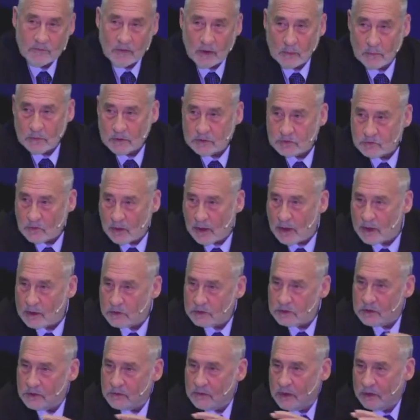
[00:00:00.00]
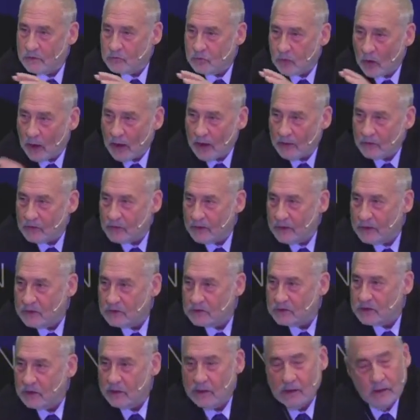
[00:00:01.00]
development strategy, they tried
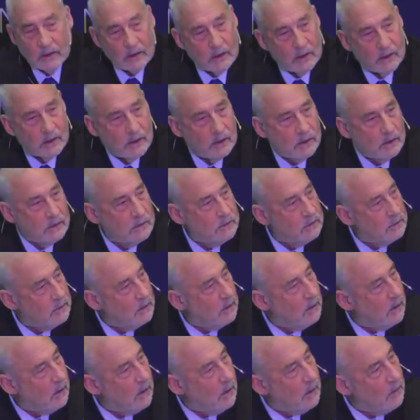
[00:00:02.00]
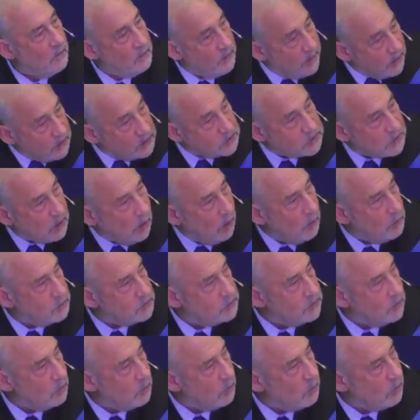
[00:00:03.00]
things in uh, the East
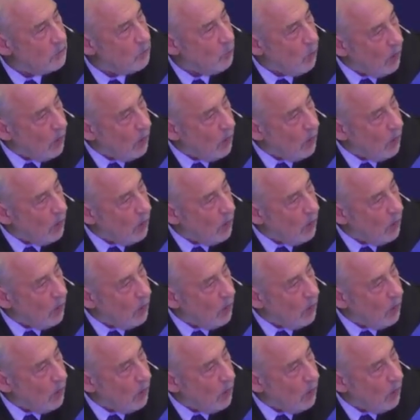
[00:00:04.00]
Coast and